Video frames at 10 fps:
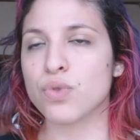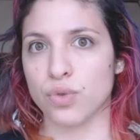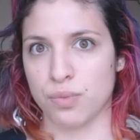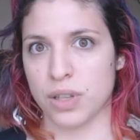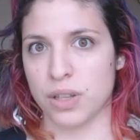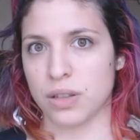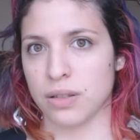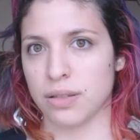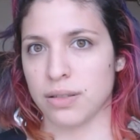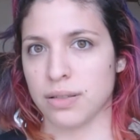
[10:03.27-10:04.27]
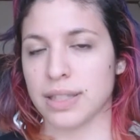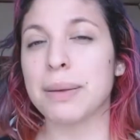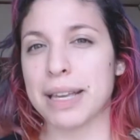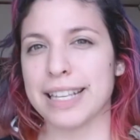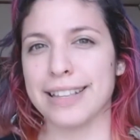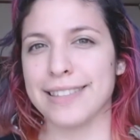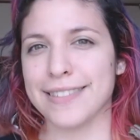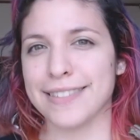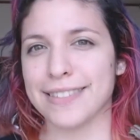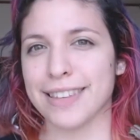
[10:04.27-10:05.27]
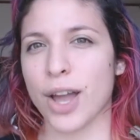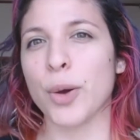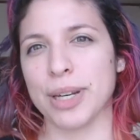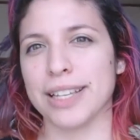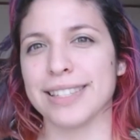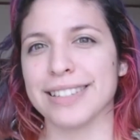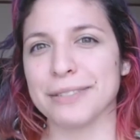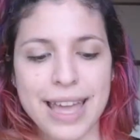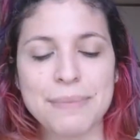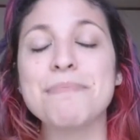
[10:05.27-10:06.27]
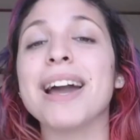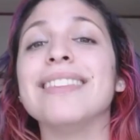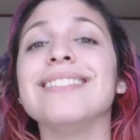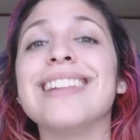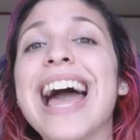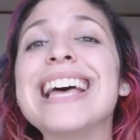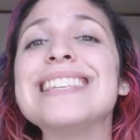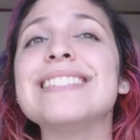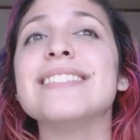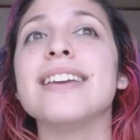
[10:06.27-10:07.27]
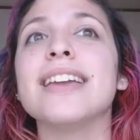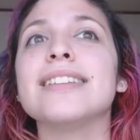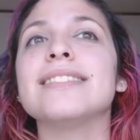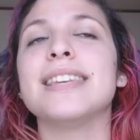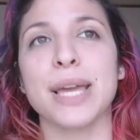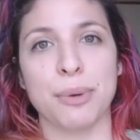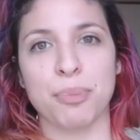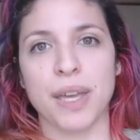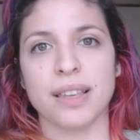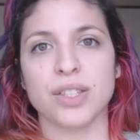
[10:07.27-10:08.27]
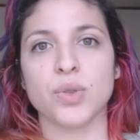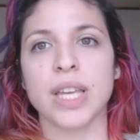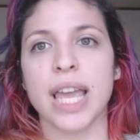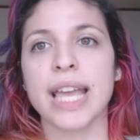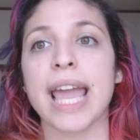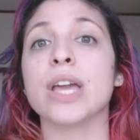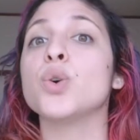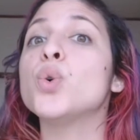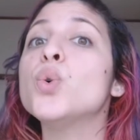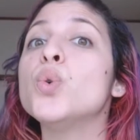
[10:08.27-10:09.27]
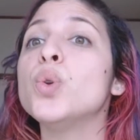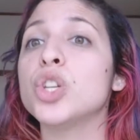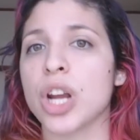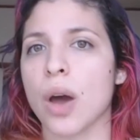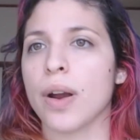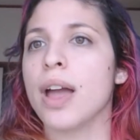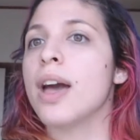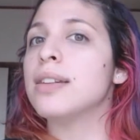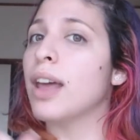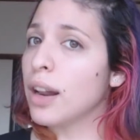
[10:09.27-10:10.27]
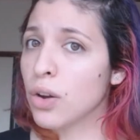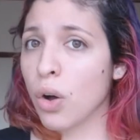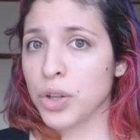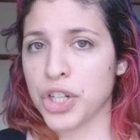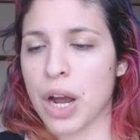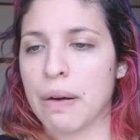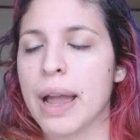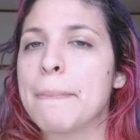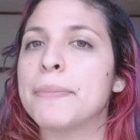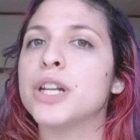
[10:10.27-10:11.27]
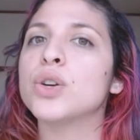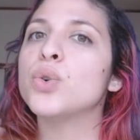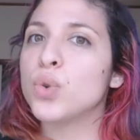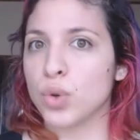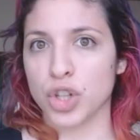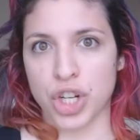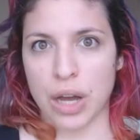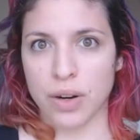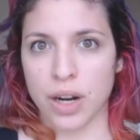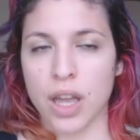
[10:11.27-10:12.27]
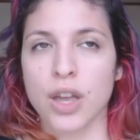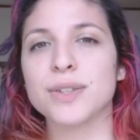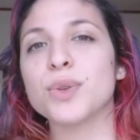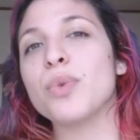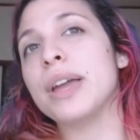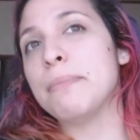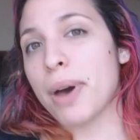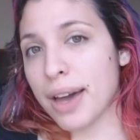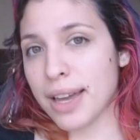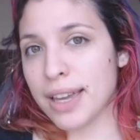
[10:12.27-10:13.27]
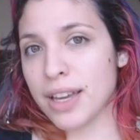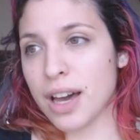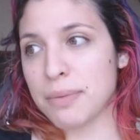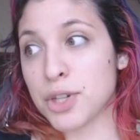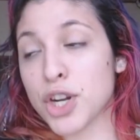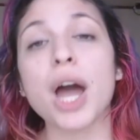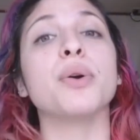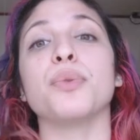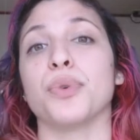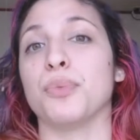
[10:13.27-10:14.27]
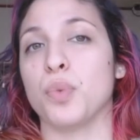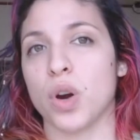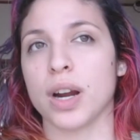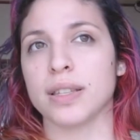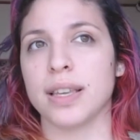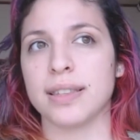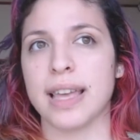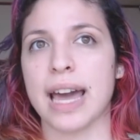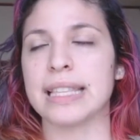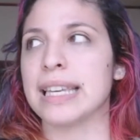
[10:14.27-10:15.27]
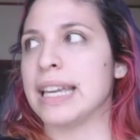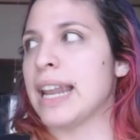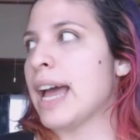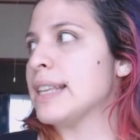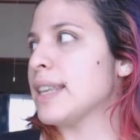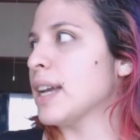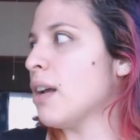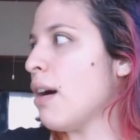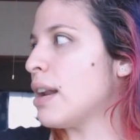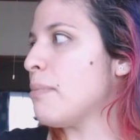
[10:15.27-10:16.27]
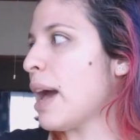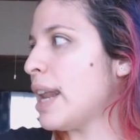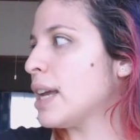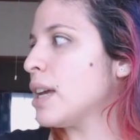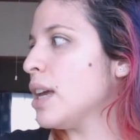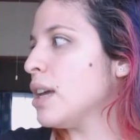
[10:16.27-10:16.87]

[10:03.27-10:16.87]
rooms. Does that make sense? I hope it does. And my last tip is to take a cool shower. Not a cold shower, but a cool shower. So the way my shower room works is that it has like an automatic